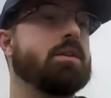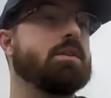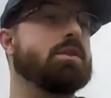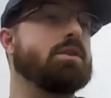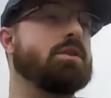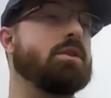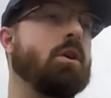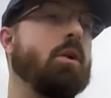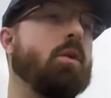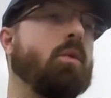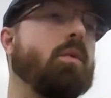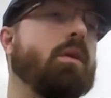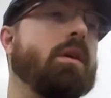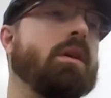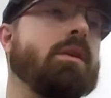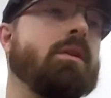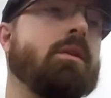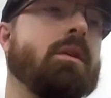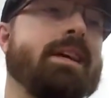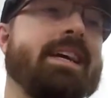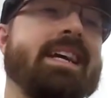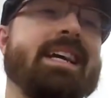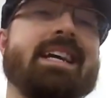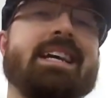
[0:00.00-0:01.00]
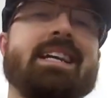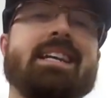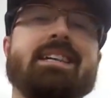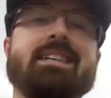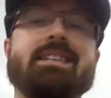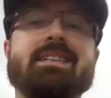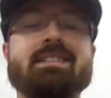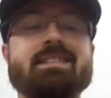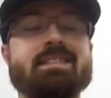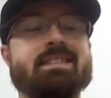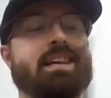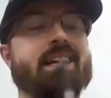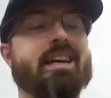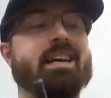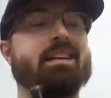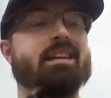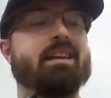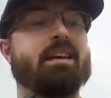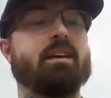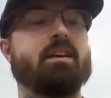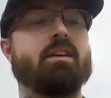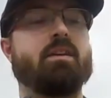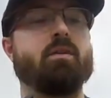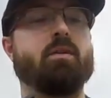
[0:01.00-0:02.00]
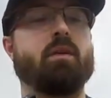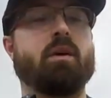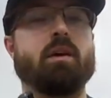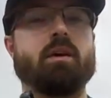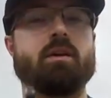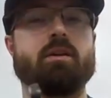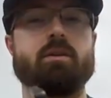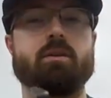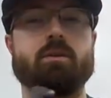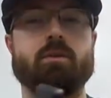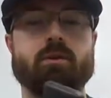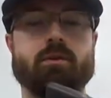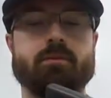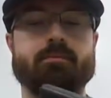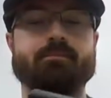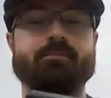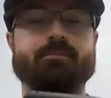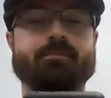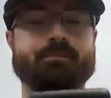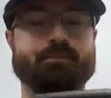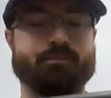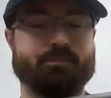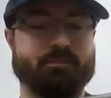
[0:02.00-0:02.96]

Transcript: So we're going to go ahead, scan that QR code.